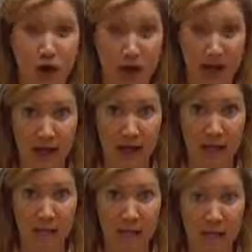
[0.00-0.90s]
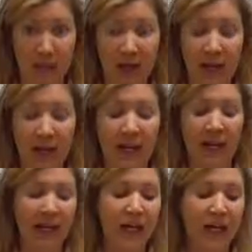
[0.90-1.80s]
TRICARE.
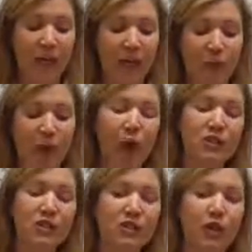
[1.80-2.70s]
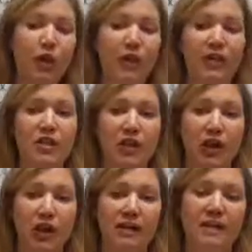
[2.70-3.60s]
Any other personal
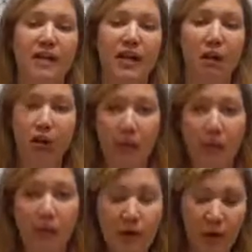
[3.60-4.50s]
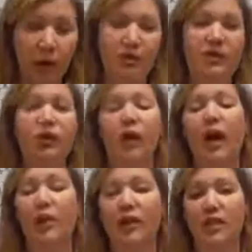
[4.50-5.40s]
insurance that you're coming with, your personal
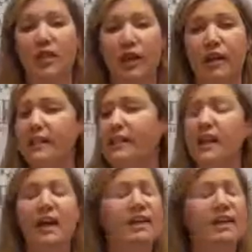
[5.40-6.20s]
health insurance,